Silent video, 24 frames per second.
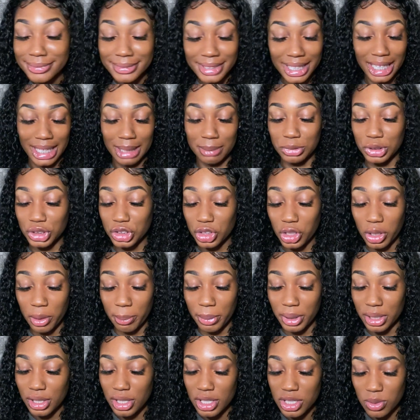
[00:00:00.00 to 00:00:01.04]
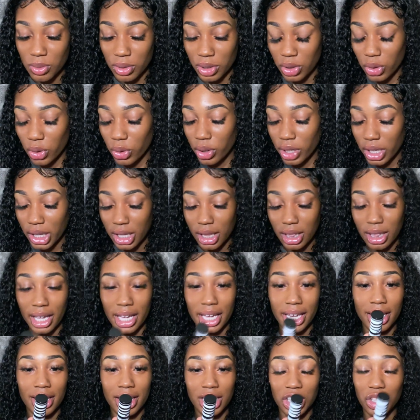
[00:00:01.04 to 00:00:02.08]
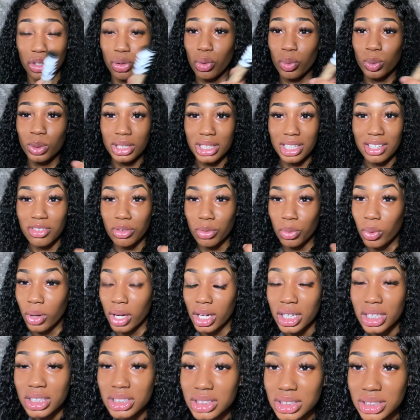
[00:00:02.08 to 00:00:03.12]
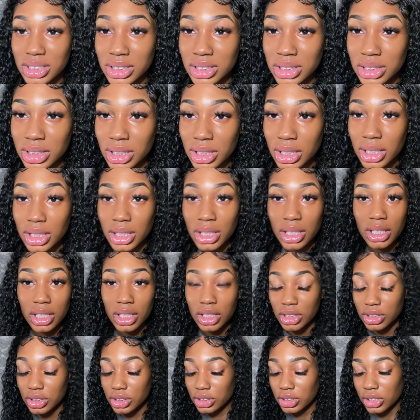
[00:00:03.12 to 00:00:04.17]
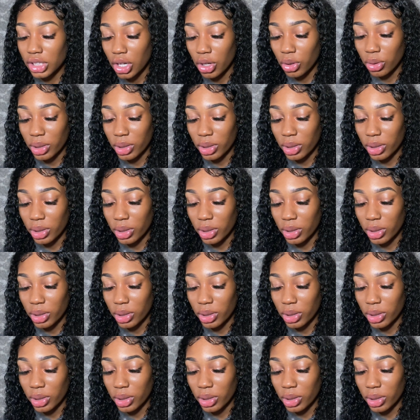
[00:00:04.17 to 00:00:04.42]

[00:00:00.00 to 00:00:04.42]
and I'm just gonna put this one on. Like, you only live once, so